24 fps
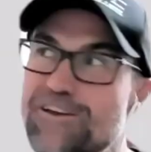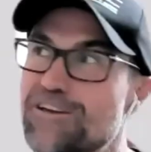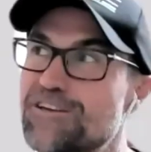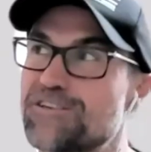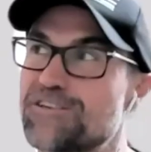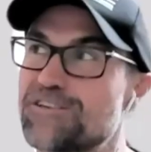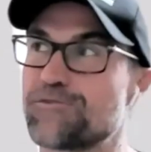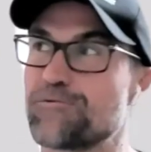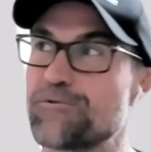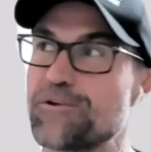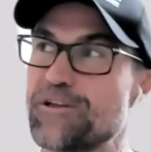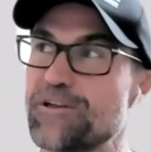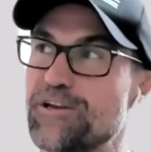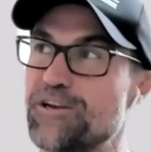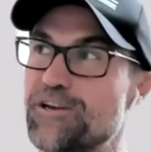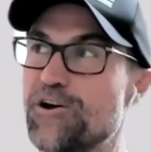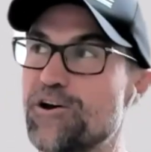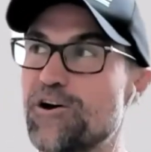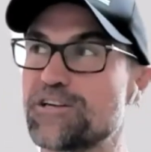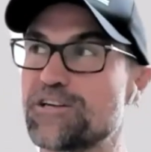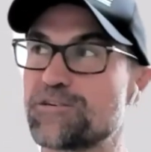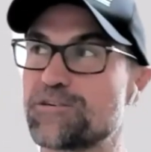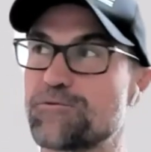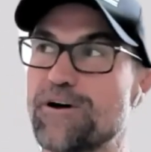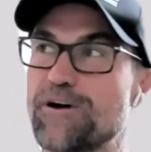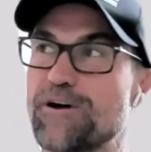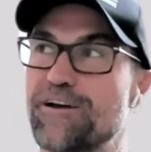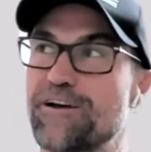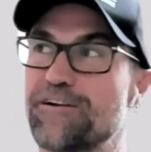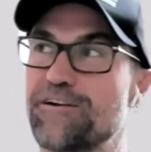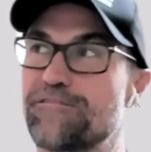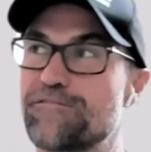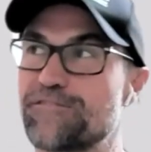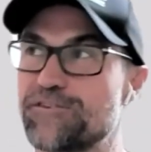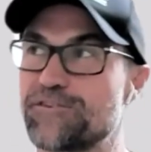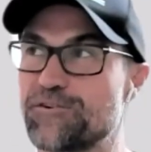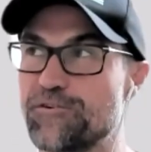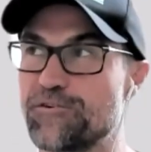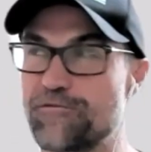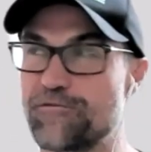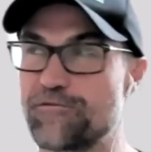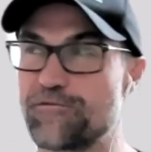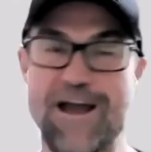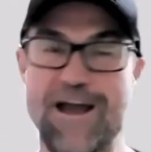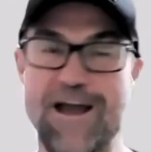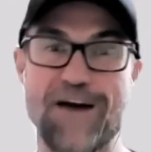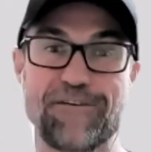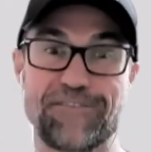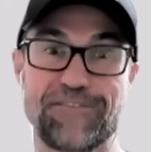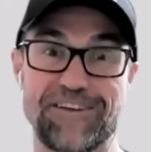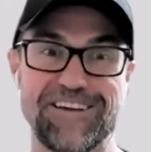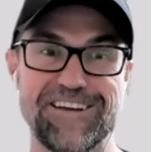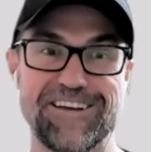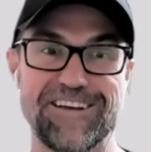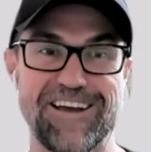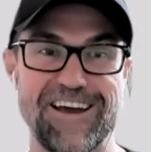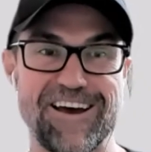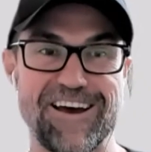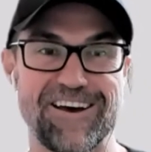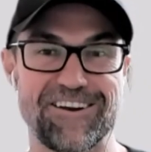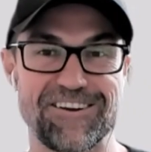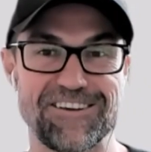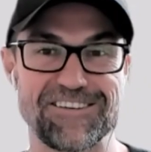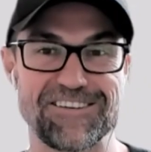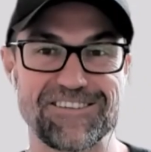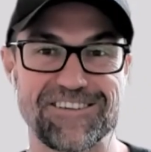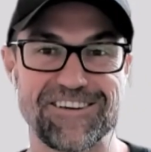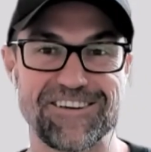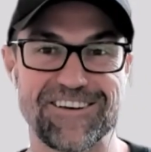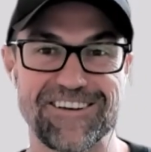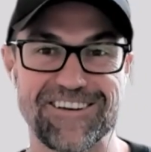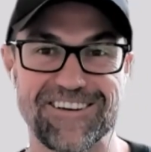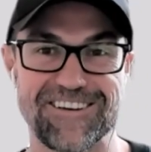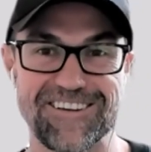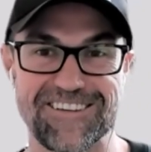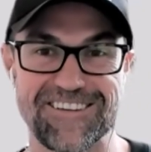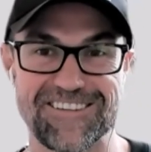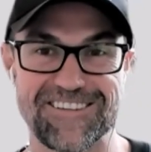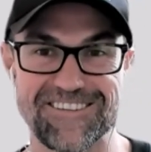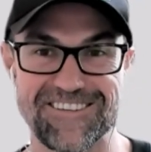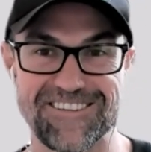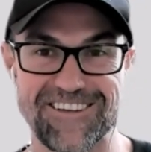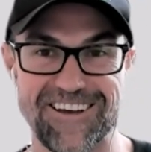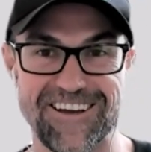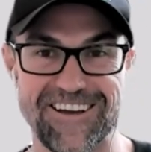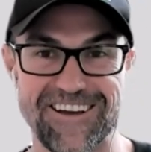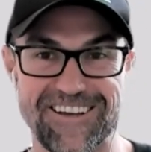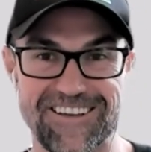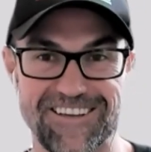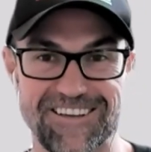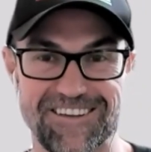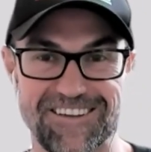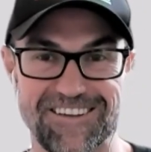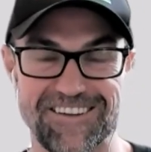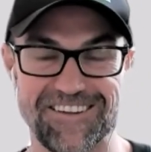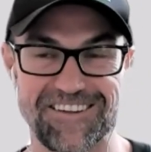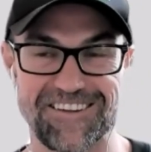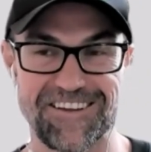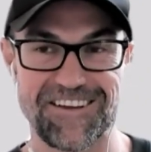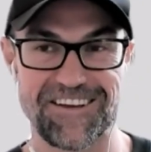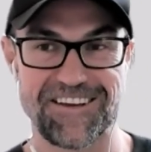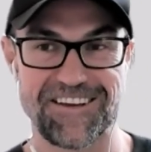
is a really nice way of sort of rounding it out, isn't it? It's like, mm.